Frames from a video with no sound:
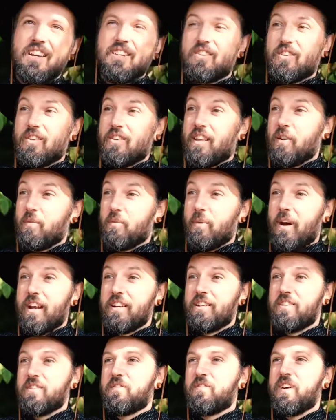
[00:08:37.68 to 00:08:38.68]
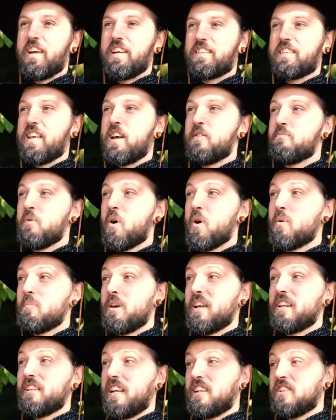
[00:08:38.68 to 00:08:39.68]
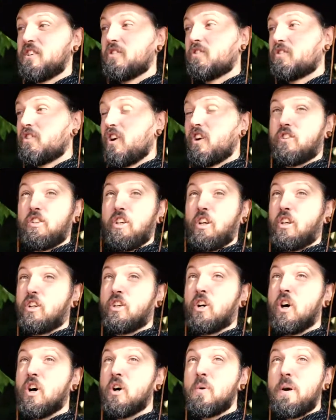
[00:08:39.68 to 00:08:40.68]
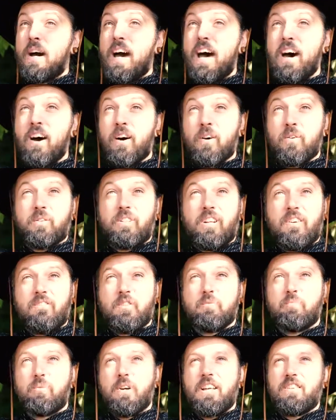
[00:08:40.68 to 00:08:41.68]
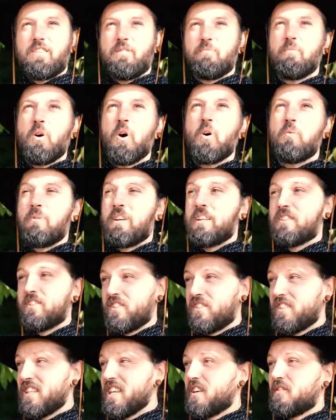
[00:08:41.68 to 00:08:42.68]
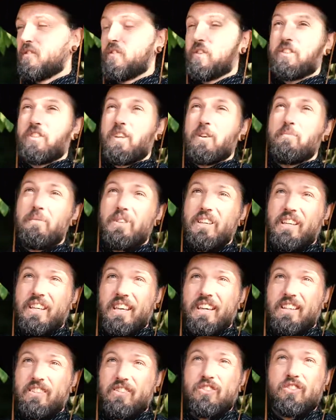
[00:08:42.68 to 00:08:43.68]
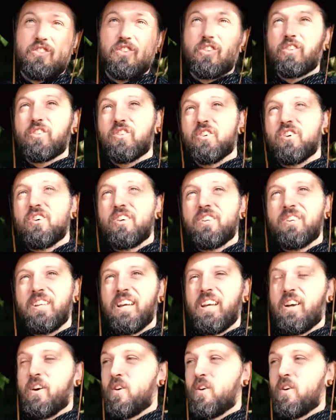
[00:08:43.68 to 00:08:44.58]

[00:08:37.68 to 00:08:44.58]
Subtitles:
so that when you face that moment and you start to go out of the present moment, seek for something external,